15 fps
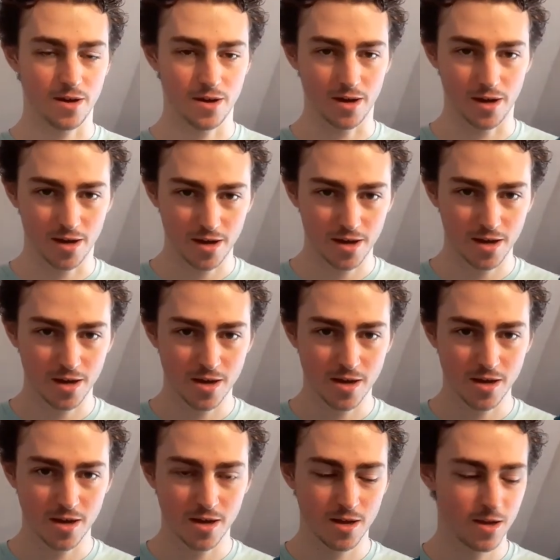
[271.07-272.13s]
Huh?
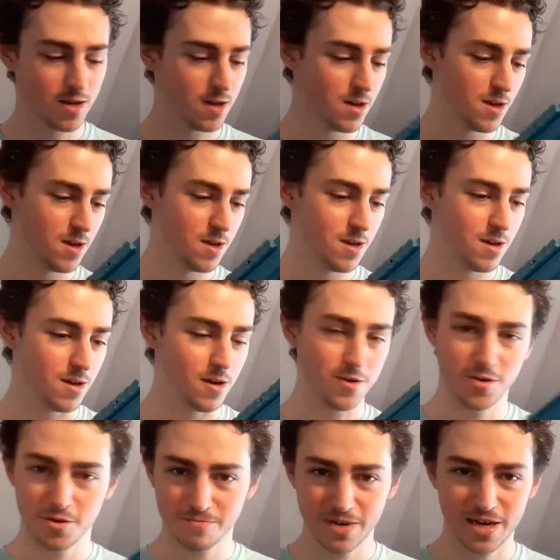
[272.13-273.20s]
Are
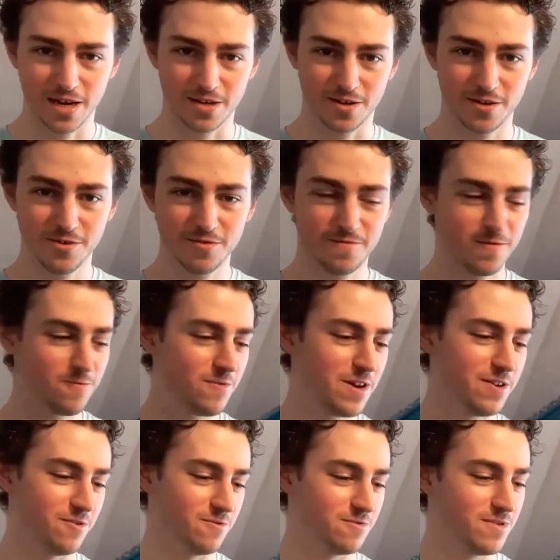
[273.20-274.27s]
you mad? Are you for
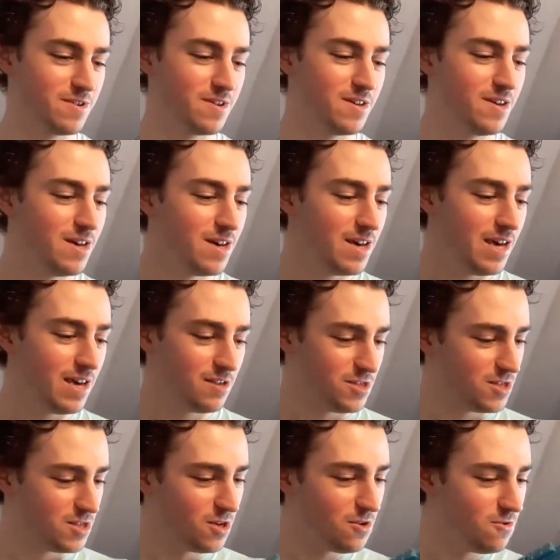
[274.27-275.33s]
real? It's
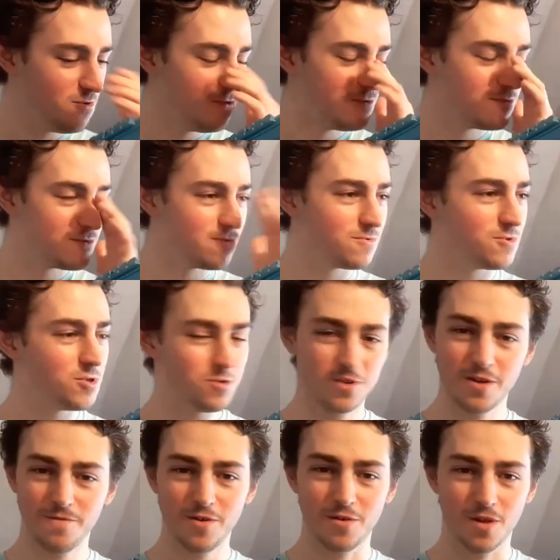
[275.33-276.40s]
so
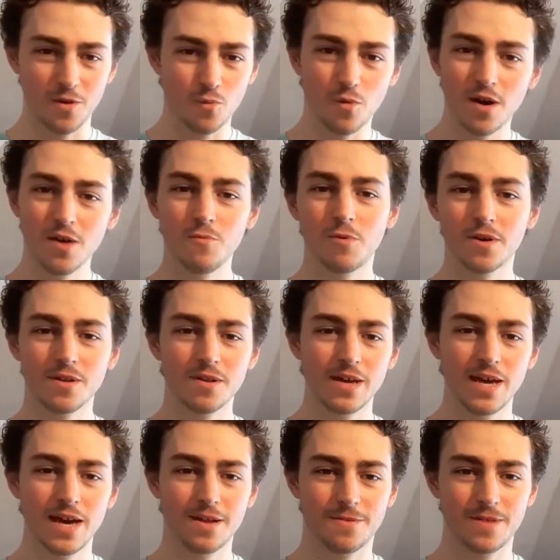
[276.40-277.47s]
trivial. Like, why wouldn't they
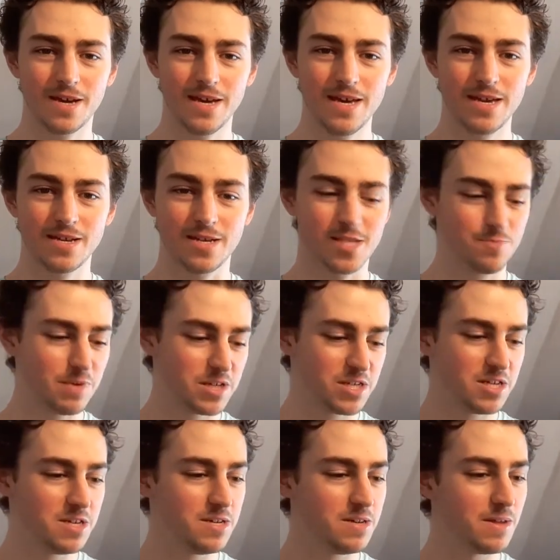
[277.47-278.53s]
add that in?
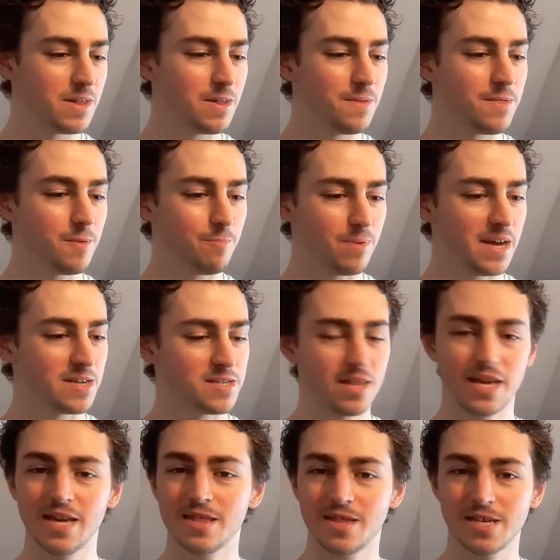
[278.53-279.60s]
Especially the blaster
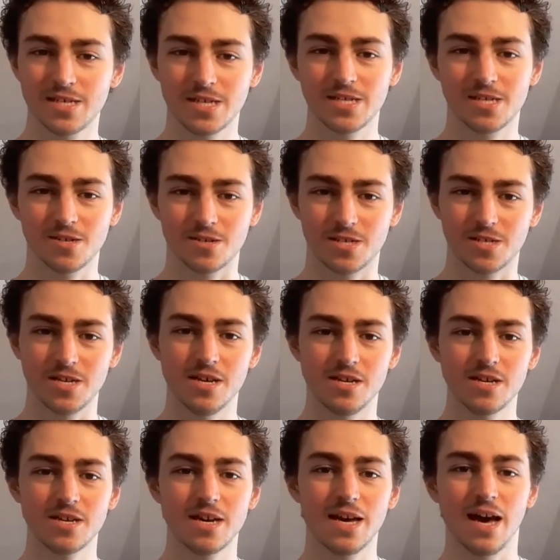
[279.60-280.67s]
that this is
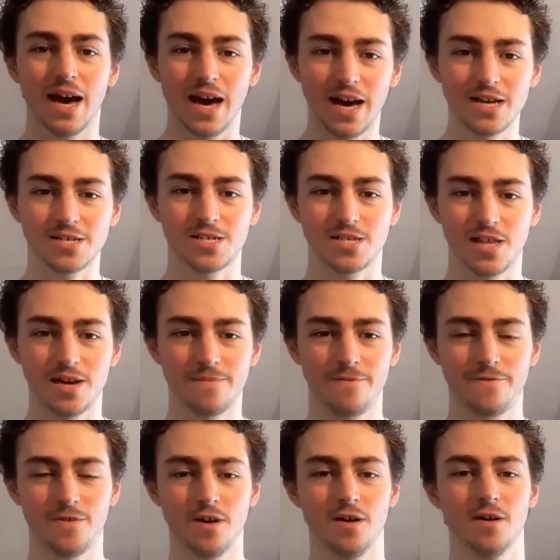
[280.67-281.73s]
succeeding has slam
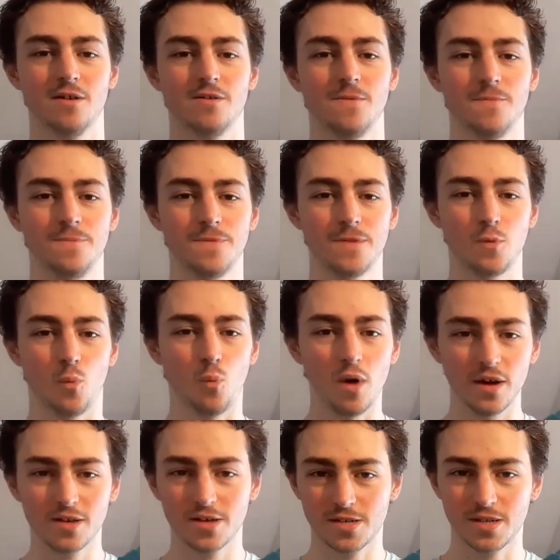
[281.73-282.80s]
fire. Why
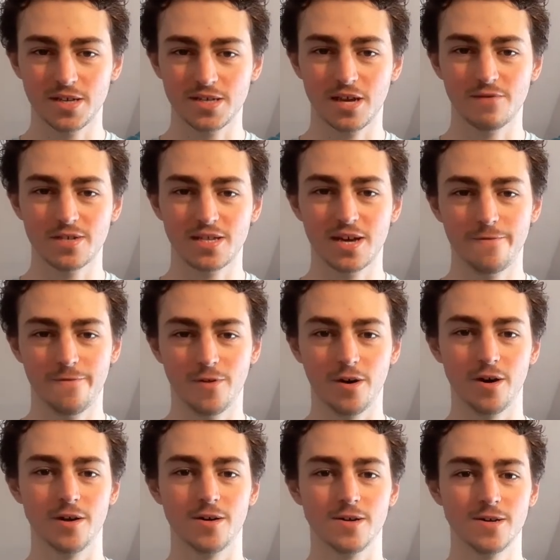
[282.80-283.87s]
doesn't this have slam
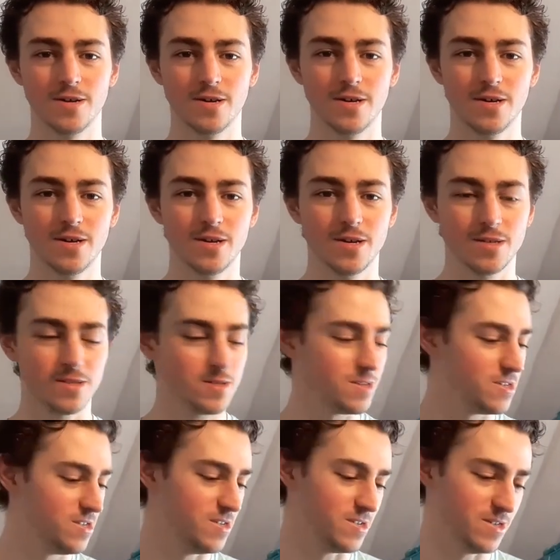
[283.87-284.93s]
fire?
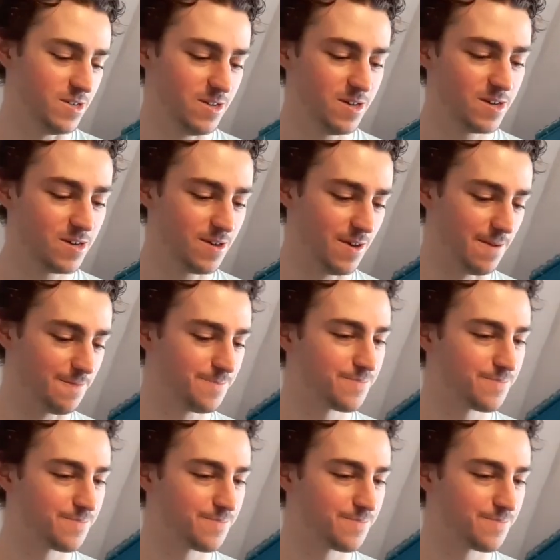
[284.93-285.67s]
Ay, ay, ay.